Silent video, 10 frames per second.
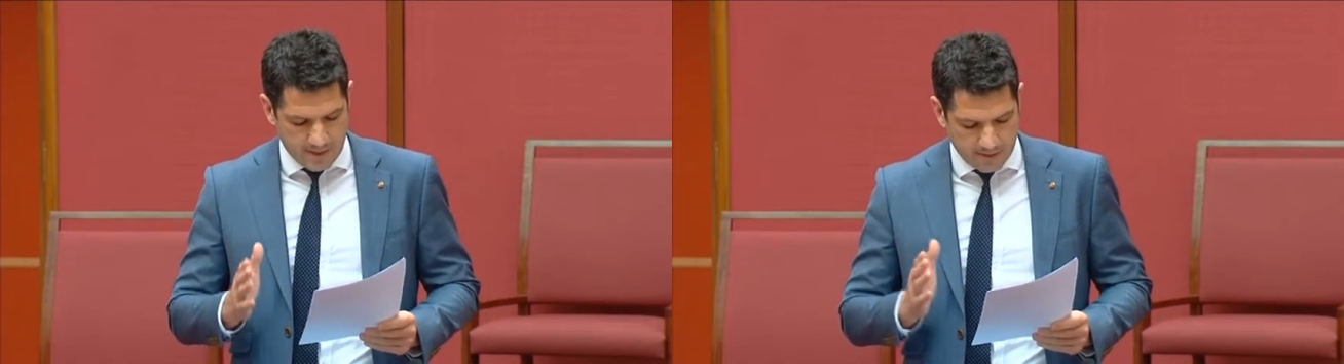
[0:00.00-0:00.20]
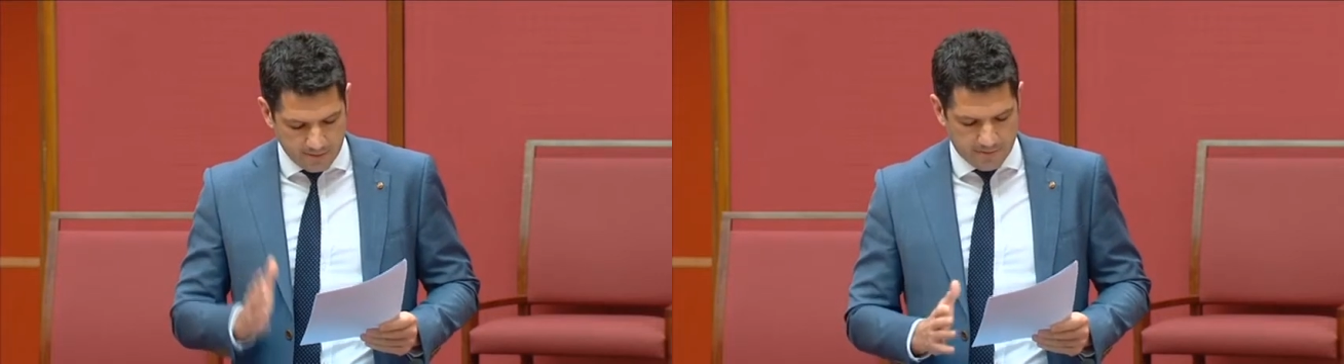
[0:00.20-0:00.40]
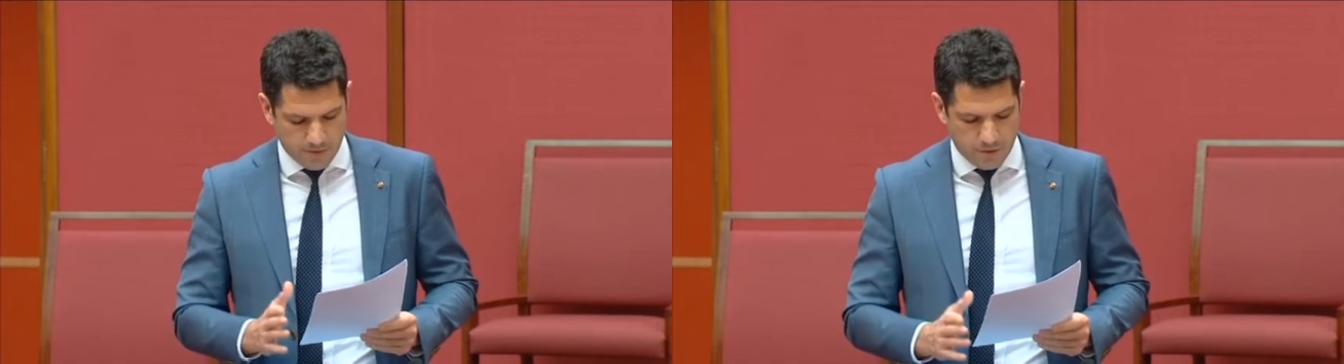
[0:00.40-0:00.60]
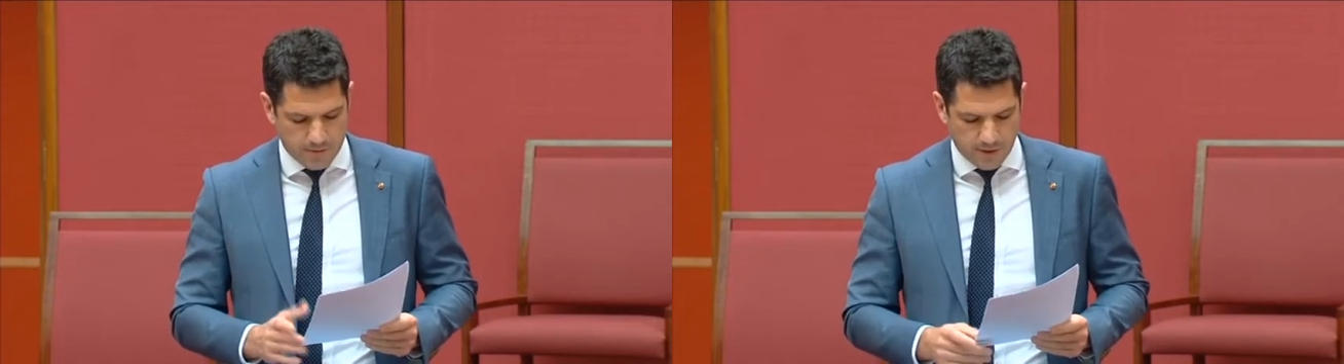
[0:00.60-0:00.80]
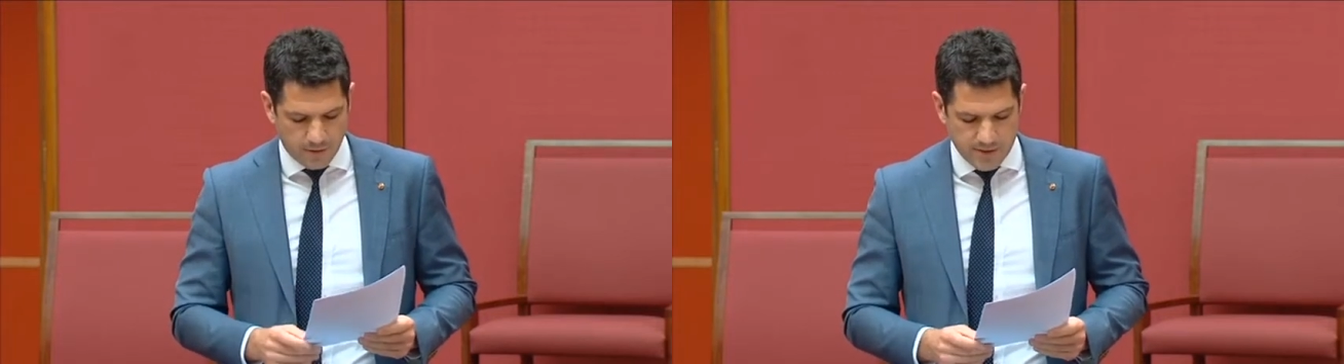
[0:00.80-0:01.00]
confirmed
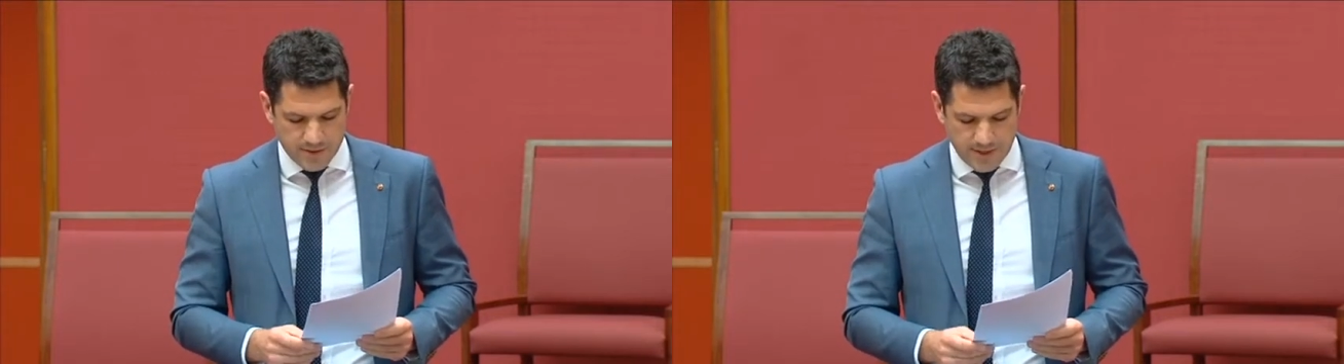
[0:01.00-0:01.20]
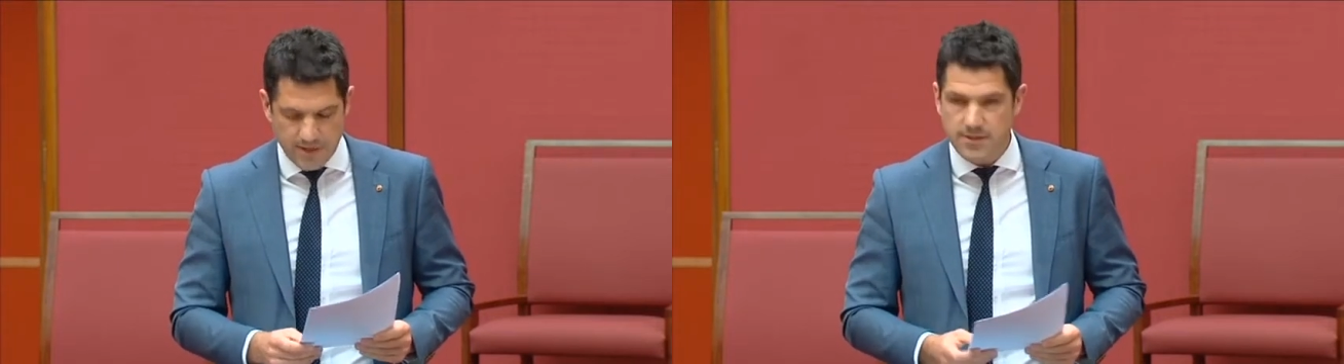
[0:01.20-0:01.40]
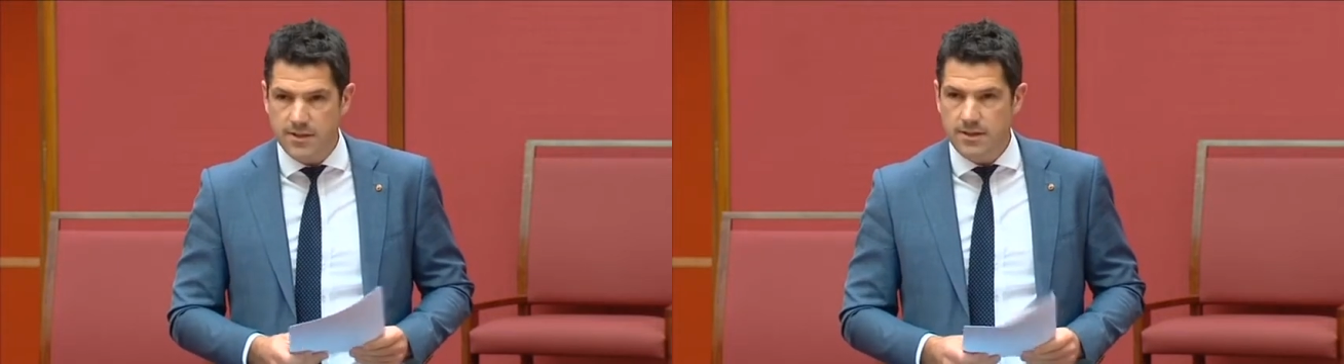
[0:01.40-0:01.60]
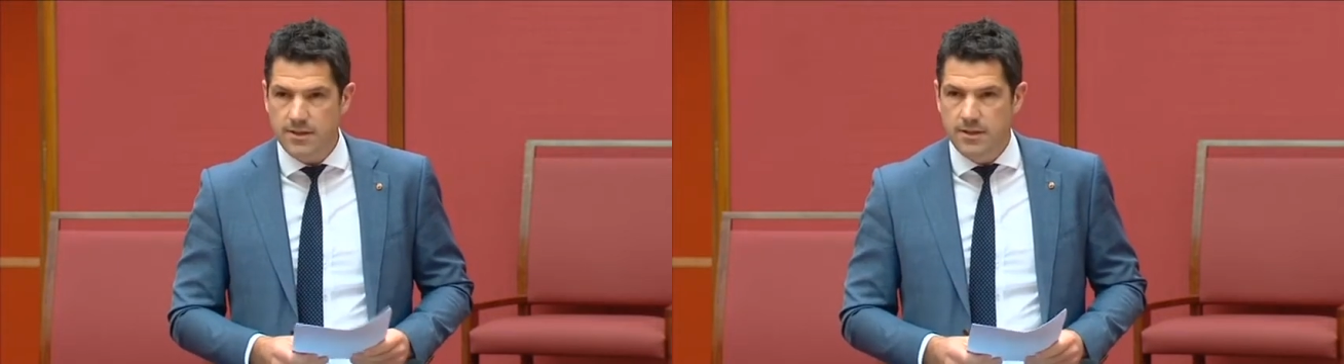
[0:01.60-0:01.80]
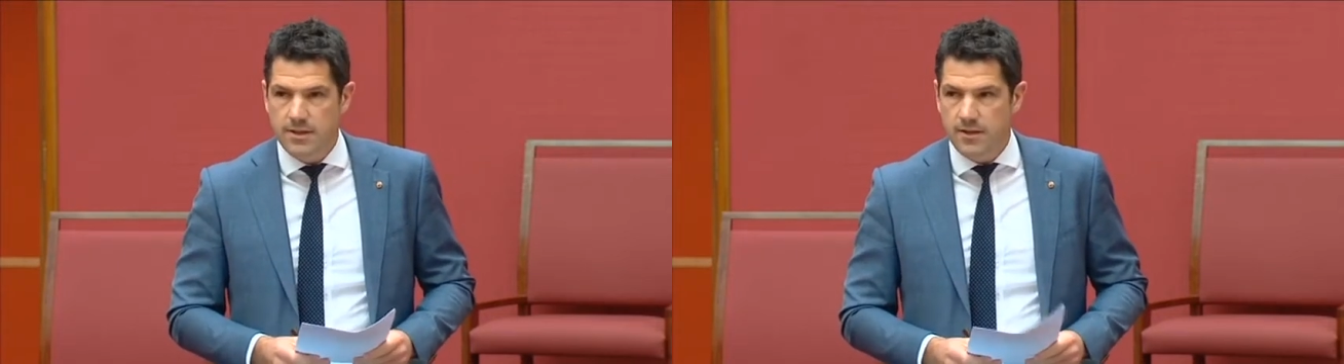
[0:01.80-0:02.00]
increased testing
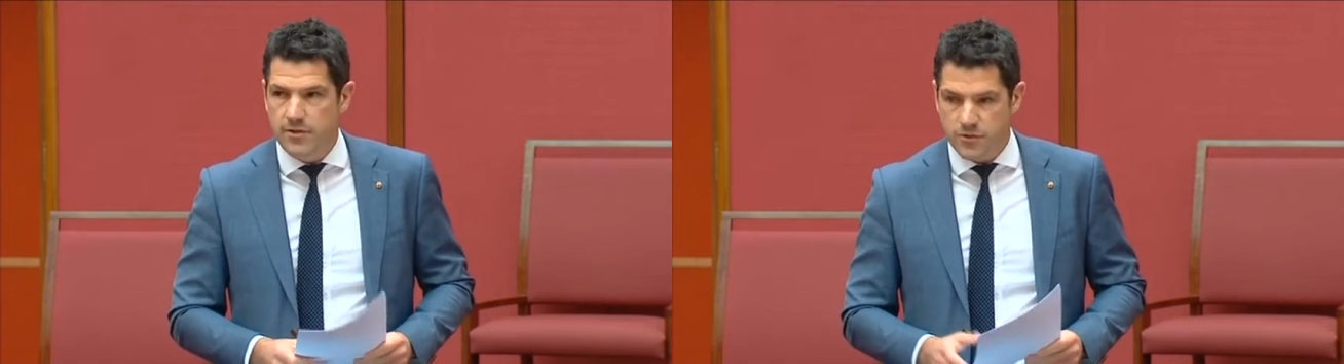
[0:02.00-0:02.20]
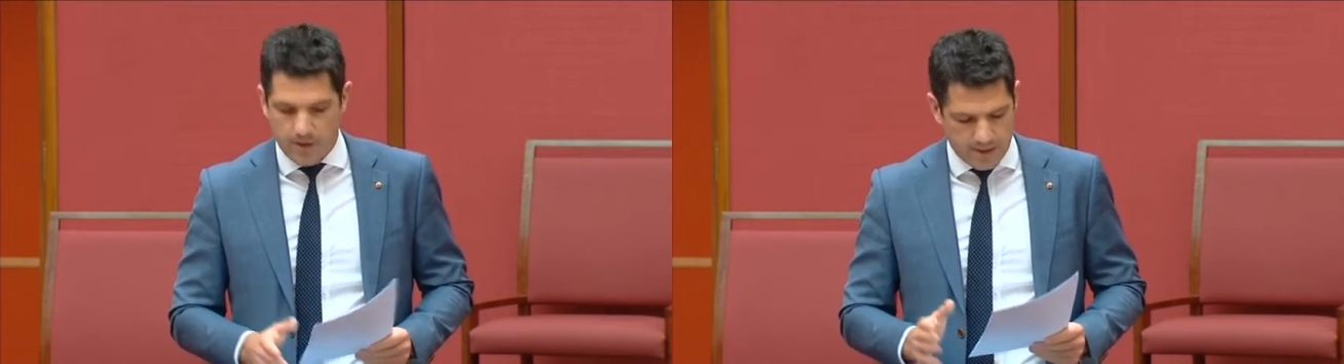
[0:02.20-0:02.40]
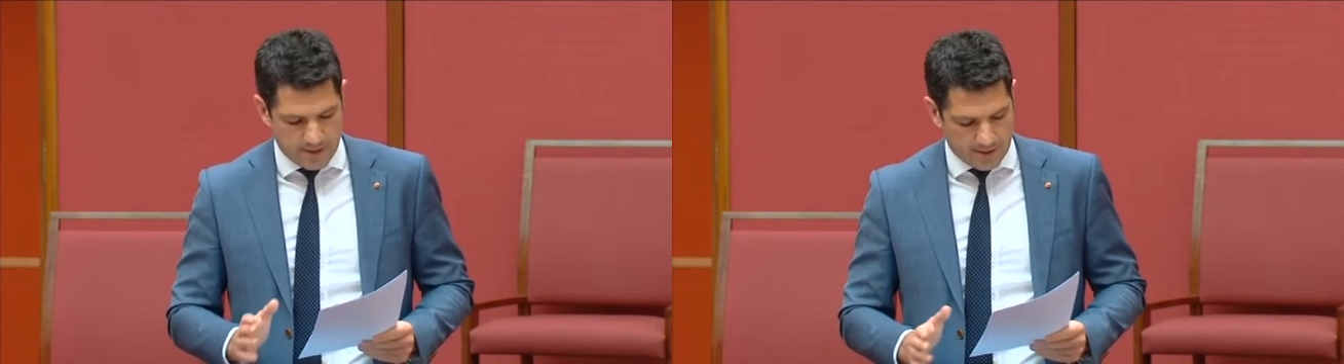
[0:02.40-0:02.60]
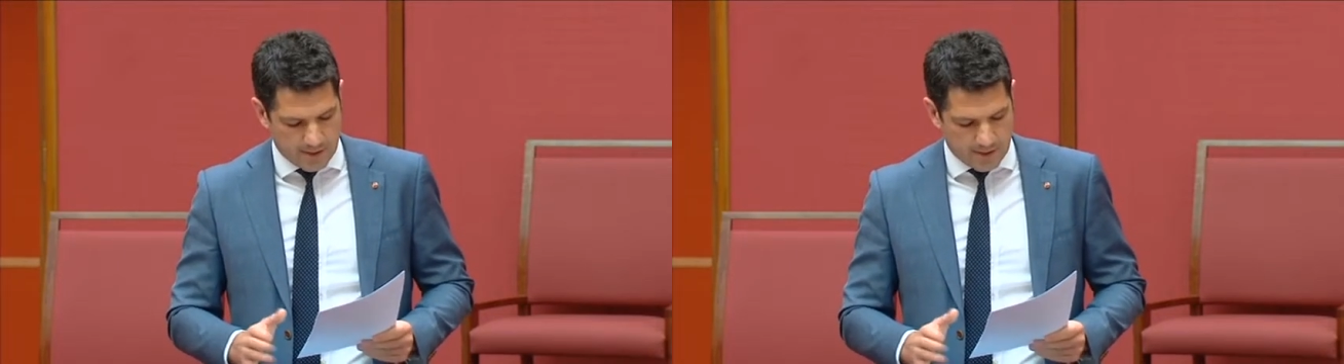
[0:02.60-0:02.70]
of Australian